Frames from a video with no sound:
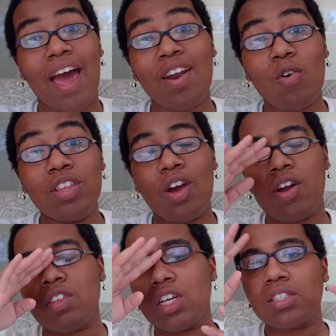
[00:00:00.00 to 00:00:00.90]
I don't really know.
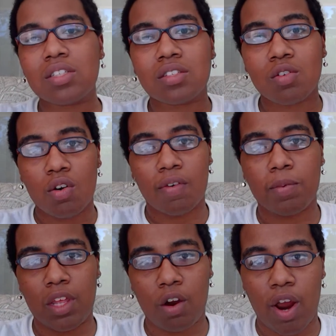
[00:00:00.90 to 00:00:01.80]
Everything's sort of
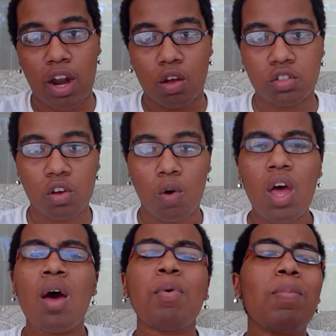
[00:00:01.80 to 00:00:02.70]
up in the air right now. So,
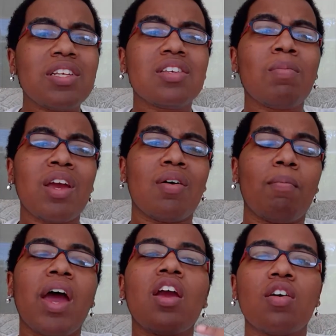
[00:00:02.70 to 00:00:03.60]
but basically, my
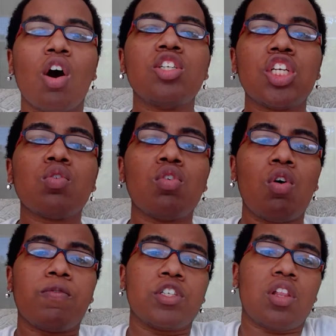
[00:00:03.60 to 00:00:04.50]
my general
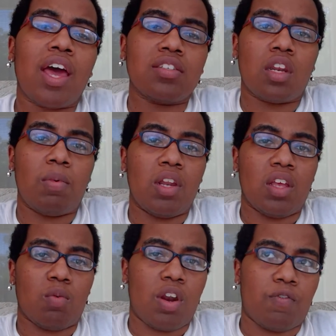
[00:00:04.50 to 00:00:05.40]
goal for July is going to be to
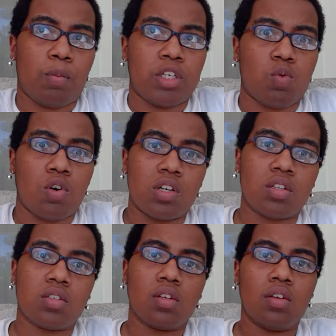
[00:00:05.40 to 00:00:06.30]
get ready for Pitch
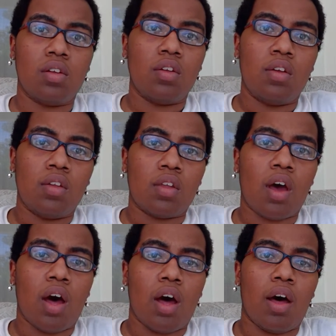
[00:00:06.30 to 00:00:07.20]
Wars.
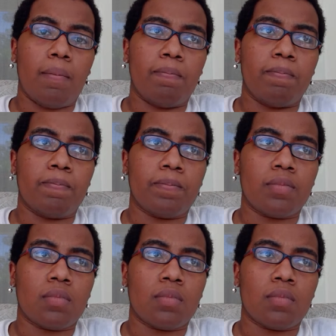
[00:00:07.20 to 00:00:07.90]
Um,